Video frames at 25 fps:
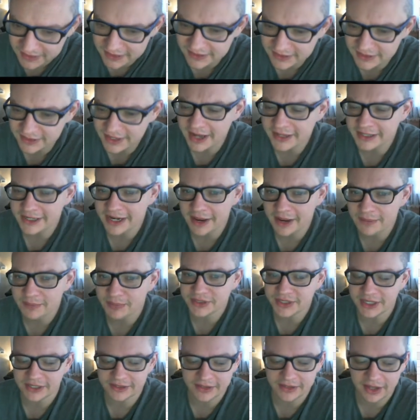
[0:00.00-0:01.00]
to
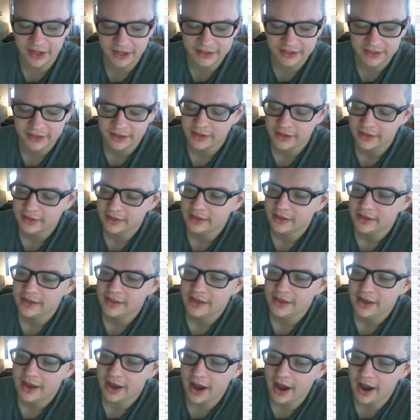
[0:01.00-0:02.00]
99% luck,
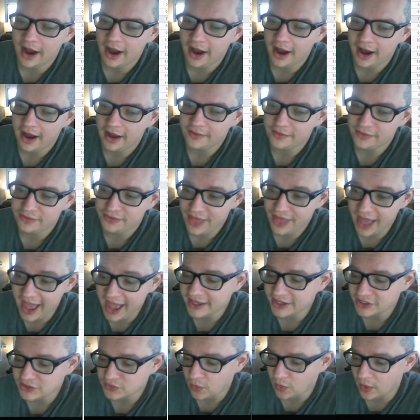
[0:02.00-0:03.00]

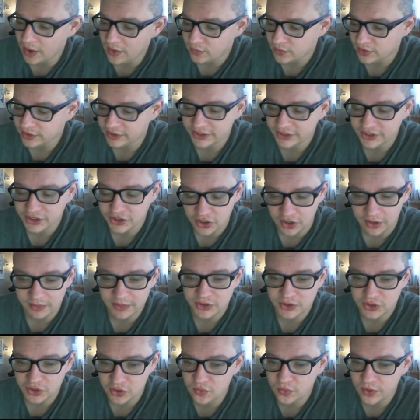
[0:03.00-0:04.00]
that is what really
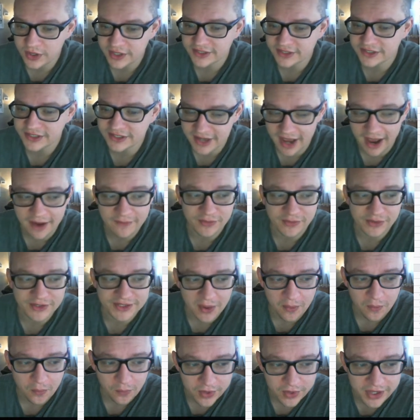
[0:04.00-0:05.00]
determines who wins this conference,
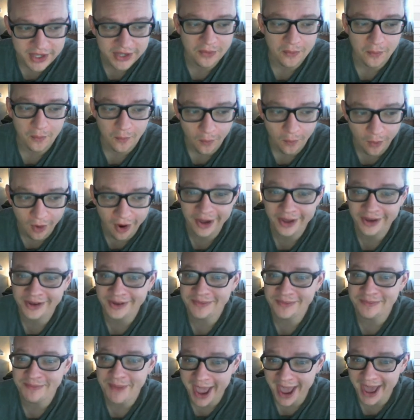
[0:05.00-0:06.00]
that week
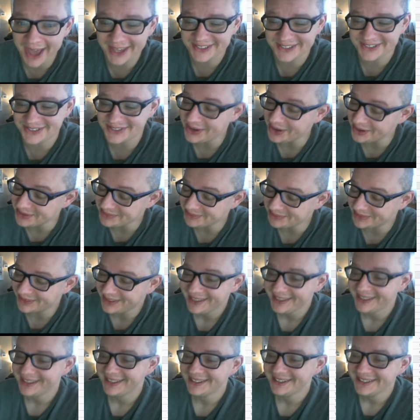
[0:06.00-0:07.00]
1 matchup.
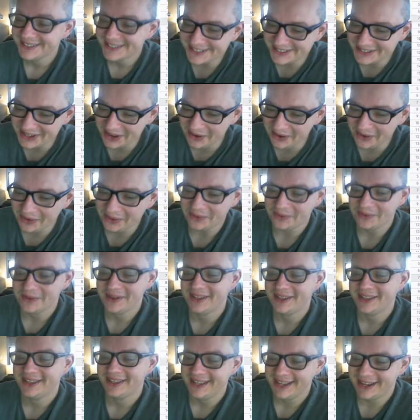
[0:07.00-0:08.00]
So,
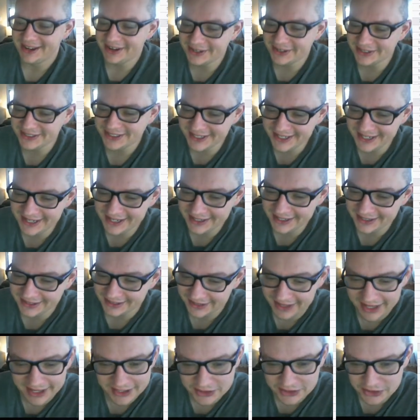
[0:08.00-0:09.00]
here's the
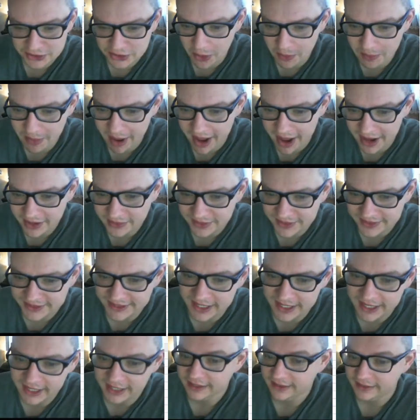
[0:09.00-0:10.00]
deal, as Joe Biden would
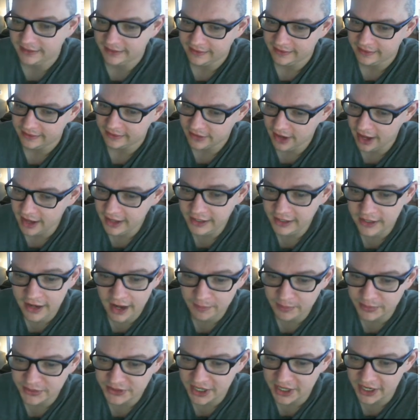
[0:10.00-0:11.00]
say.
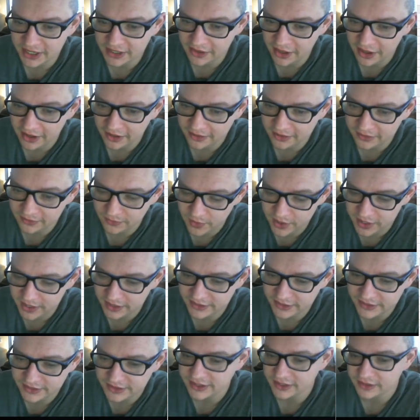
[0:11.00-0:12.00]
99% luck
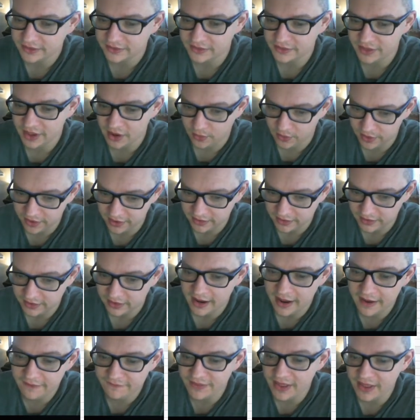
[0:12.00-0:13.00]
wins, they were in.
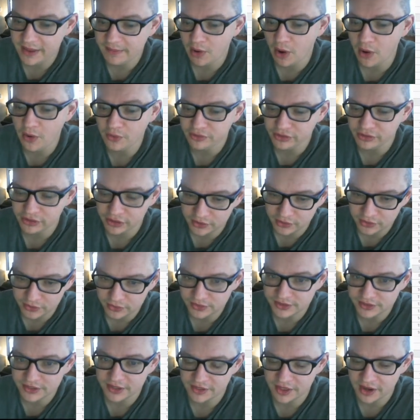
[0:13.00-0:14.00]
If they both
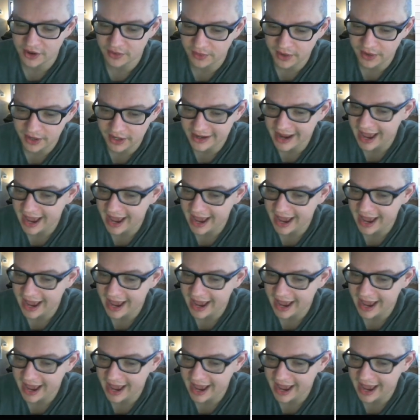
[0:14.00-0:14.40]
lose, they're in.